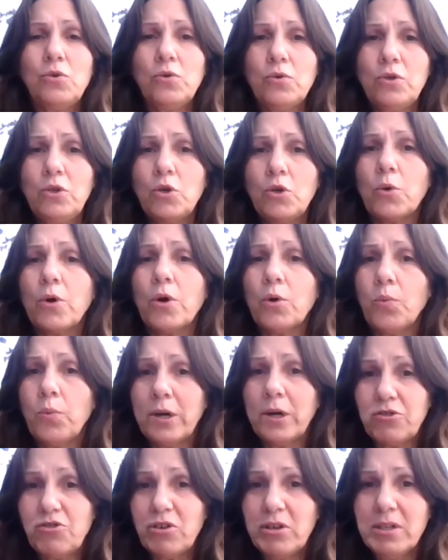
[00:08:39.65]
to your
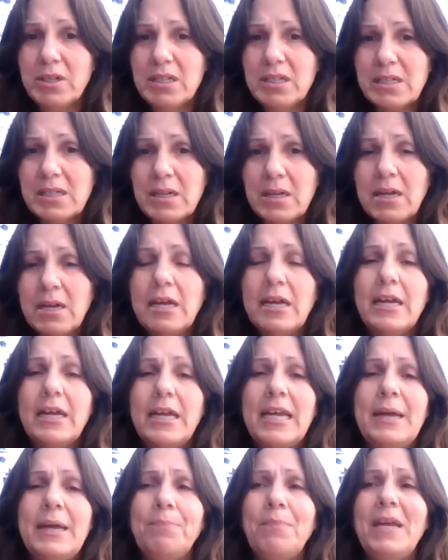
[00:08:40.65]
wishes,
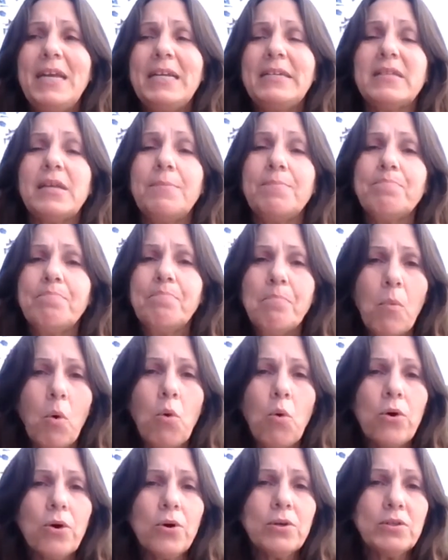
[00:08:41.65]
it makes it
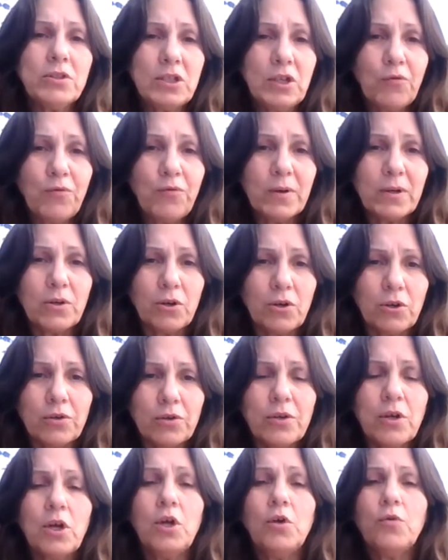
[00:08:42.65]
more
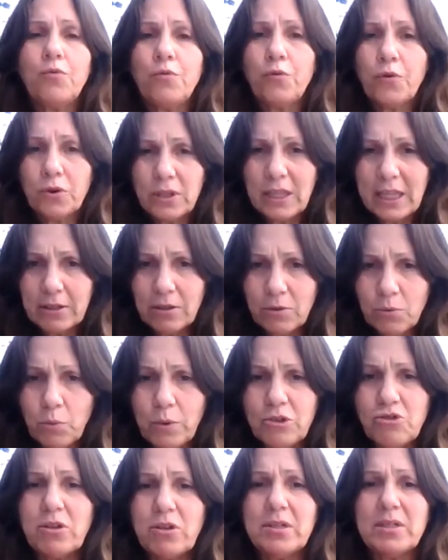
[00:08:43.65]
difficult for the
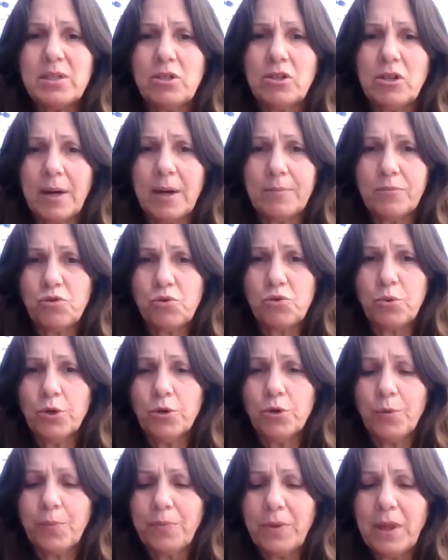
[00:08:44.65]
wishes to come
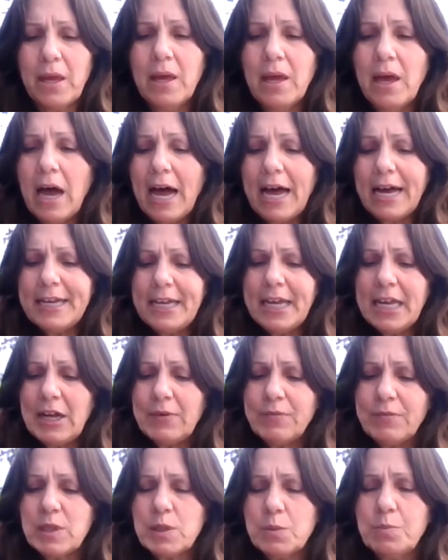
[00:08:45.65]
true. I can
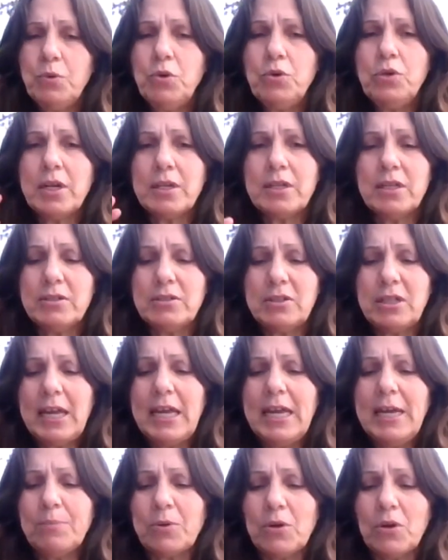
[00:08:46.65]
have a spoon on the
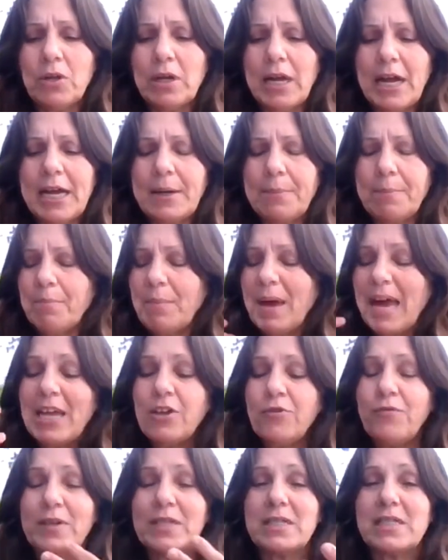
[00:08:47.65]
table and
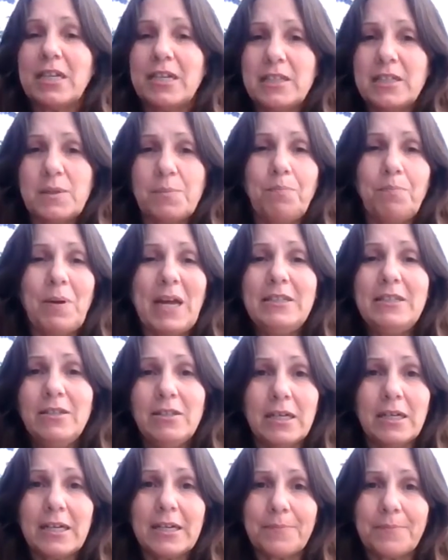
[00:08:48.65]
manifest that it's
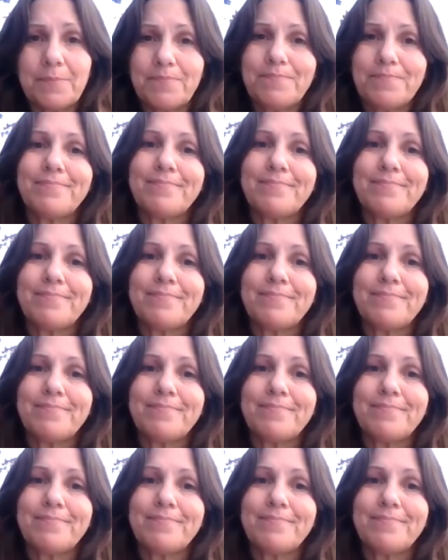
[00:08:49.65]
bending,